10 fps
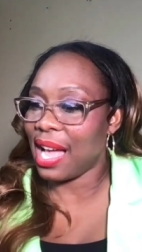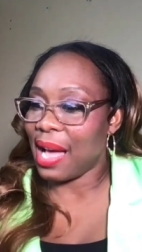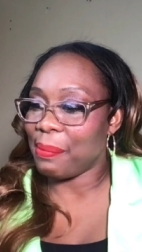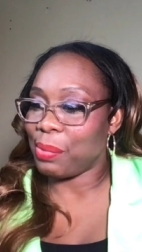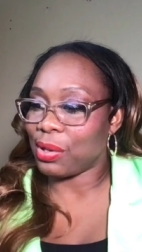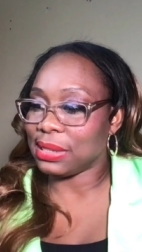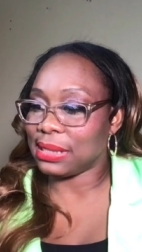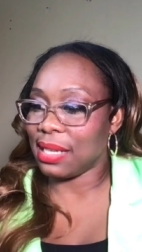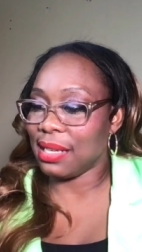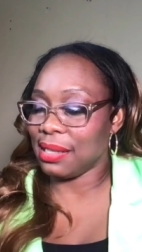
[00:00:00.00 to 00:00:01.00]

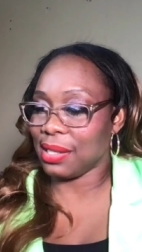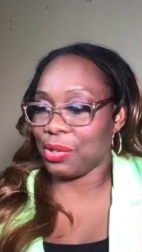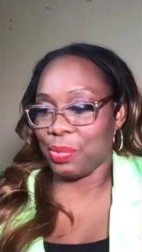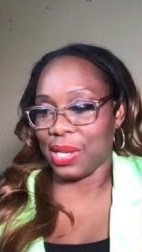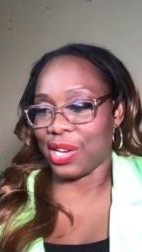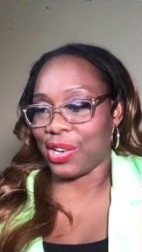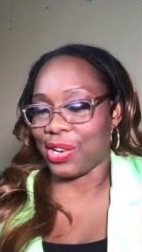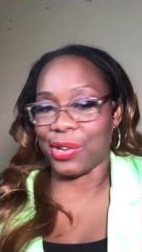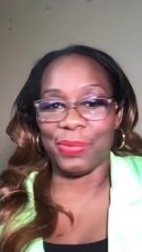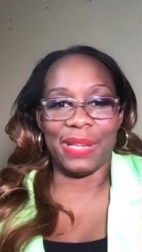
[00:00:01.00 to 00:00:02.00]
Amponsa, could be a
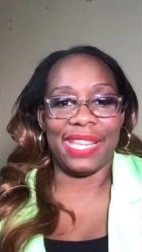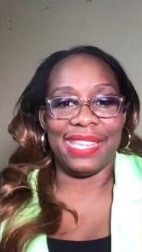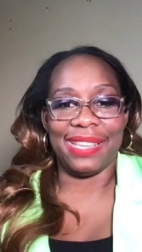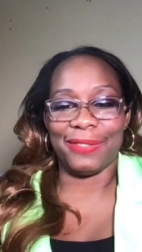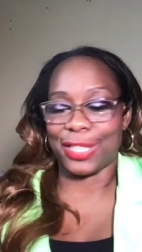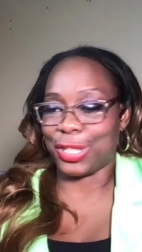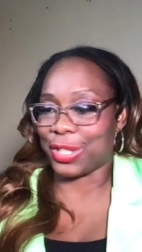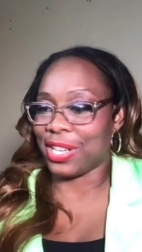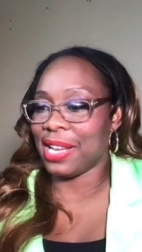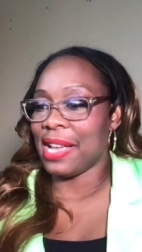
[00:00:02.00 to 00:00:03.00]
her, could be a he, I'm not
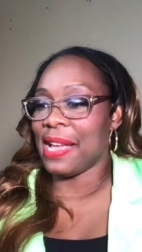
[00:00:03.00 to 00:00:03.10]
sure.